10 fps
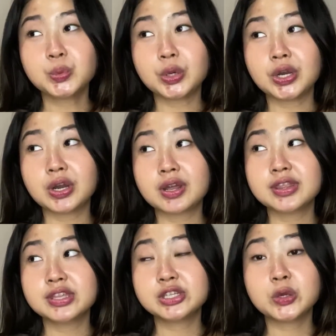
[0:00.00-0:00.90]
were
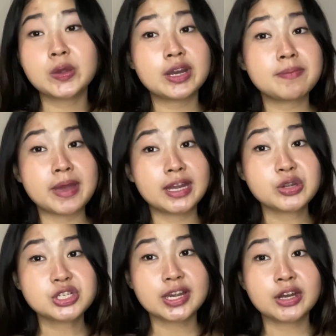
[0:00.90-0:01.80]
the security
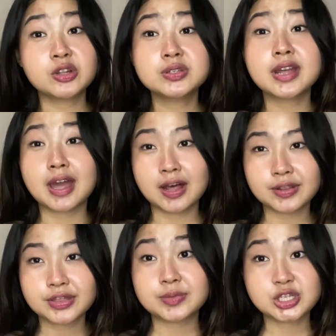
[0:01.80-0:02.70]
background check and also the
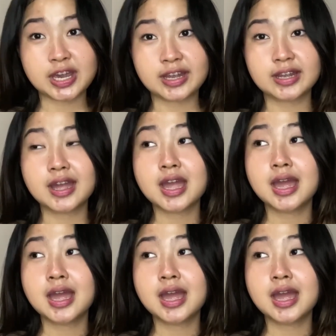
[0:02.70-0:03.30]
health check.